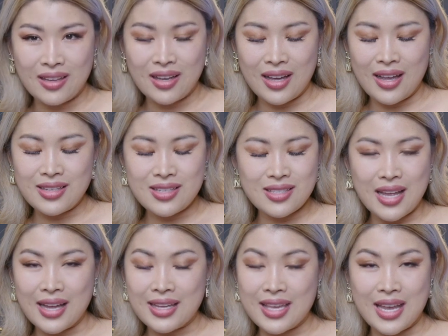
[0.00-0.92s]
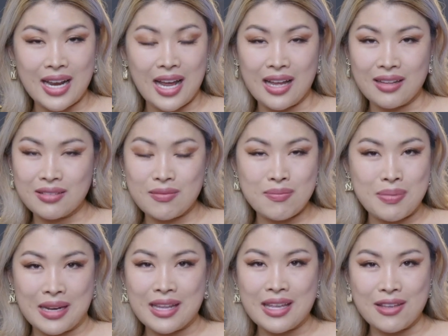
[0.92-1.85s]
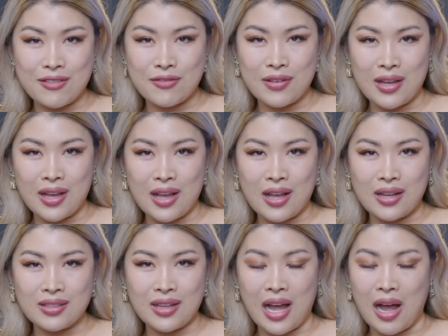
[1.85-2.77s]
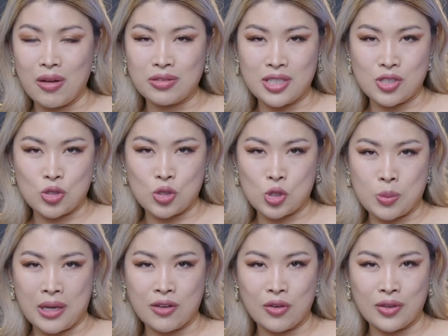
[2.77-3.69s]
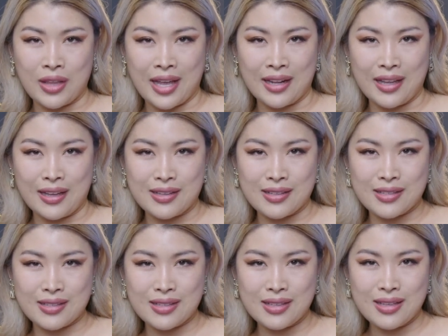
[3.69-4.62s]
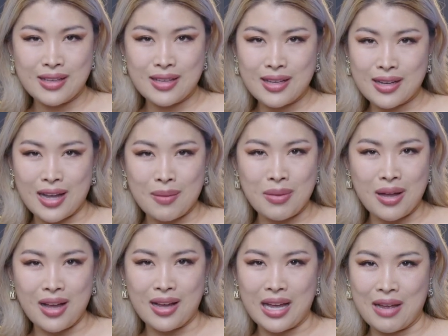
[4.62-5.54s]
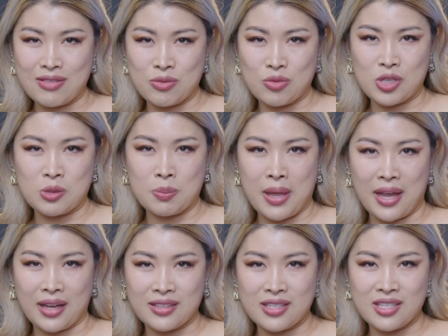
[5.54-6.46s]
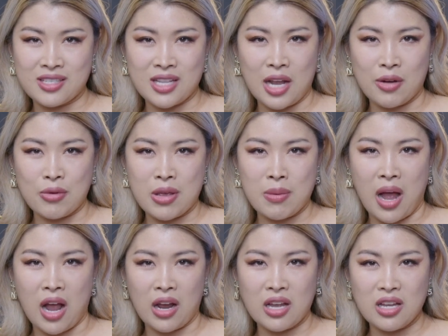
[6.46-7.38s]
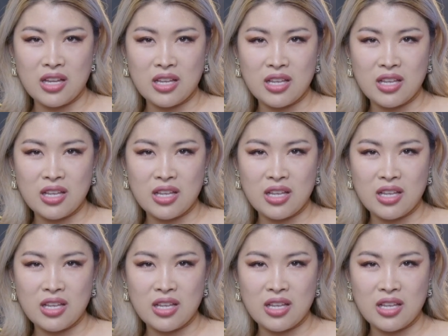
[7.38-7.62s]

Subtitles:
I cannot believe how disrespectful that is. Come on, have some respect. This is not Reebok.